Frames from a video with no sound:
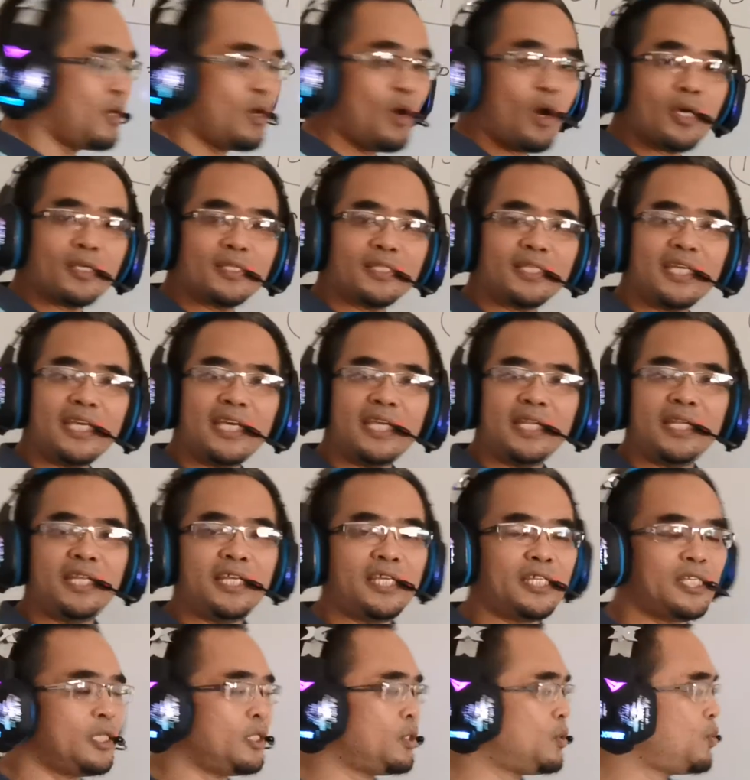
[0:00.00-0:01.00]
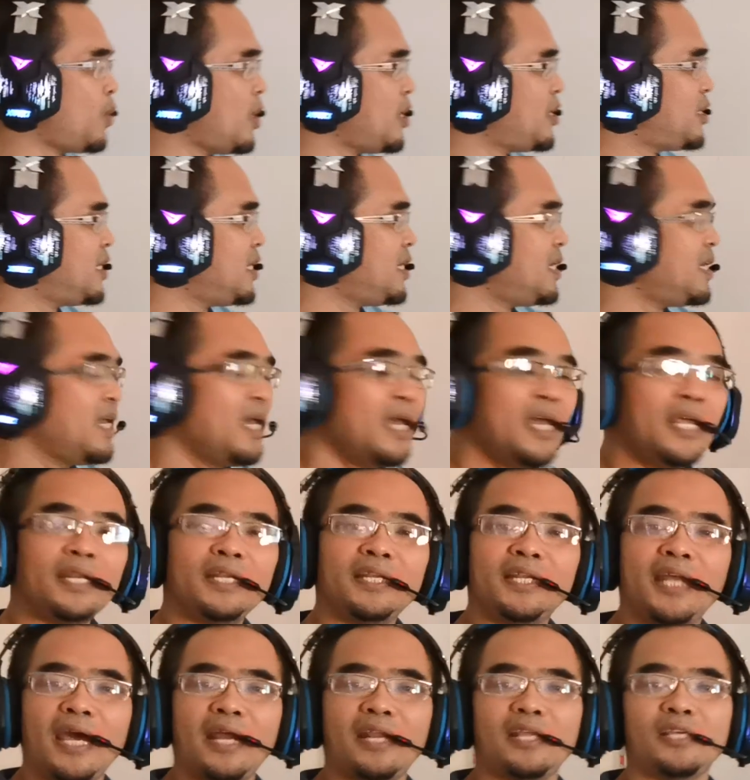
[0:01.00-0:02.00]
because in this situation
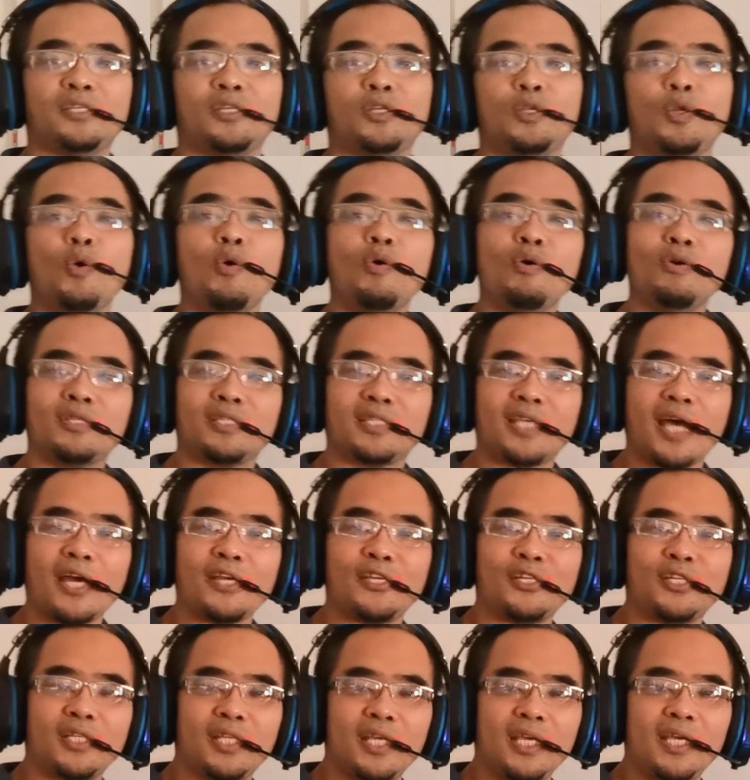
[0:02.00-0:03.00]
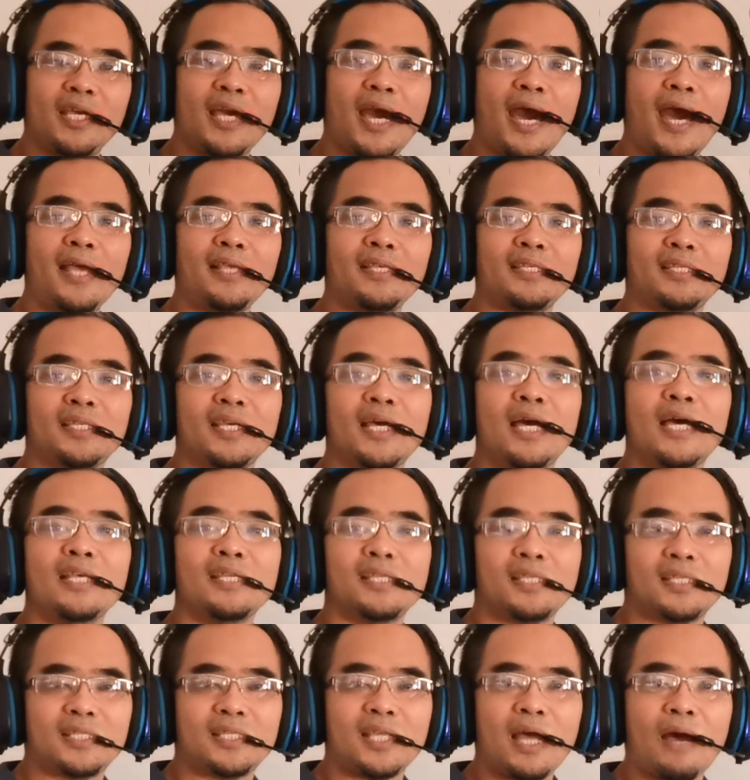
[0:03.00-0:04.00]
there is no such thing as
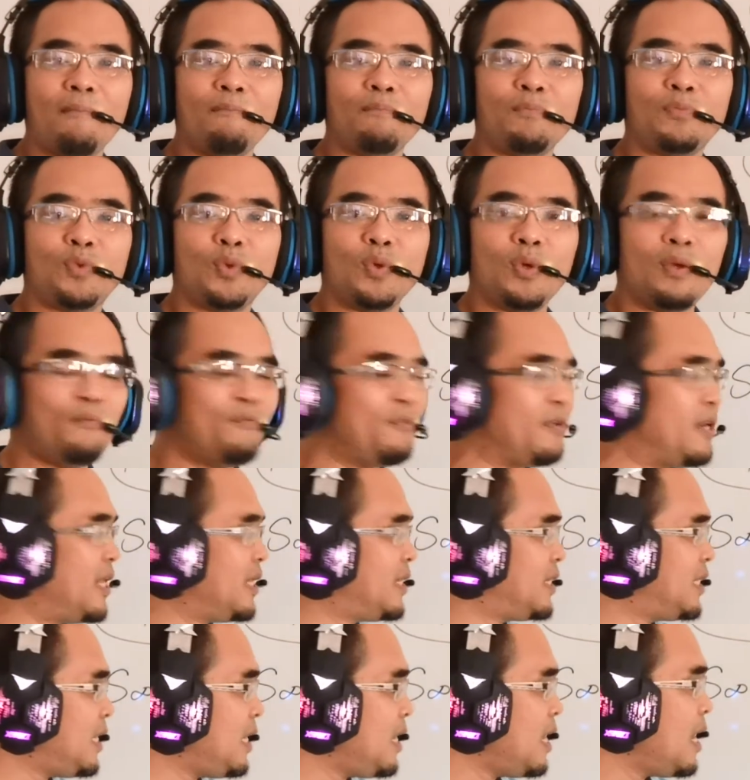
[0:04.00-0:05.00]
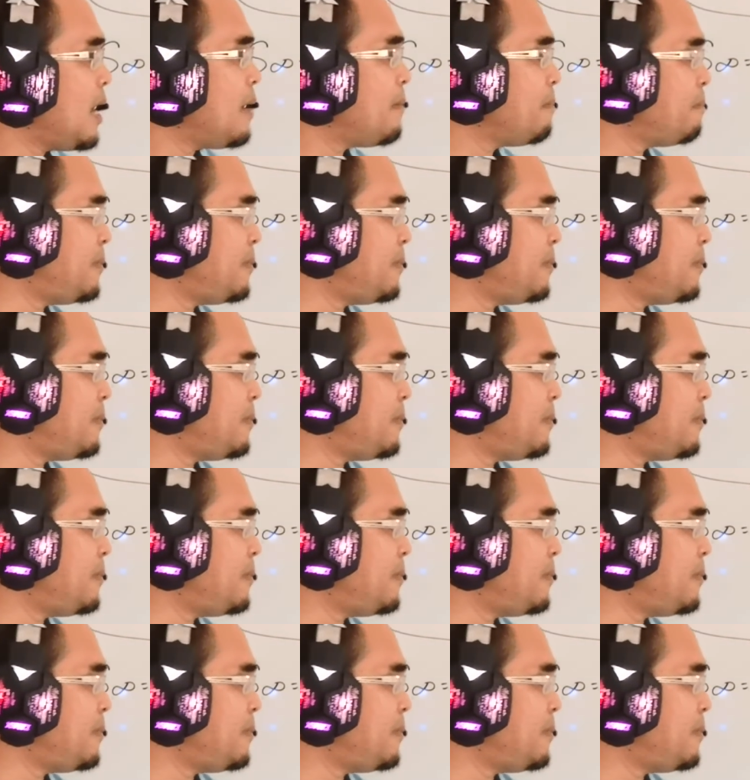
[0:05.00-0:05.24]
sum to infinity,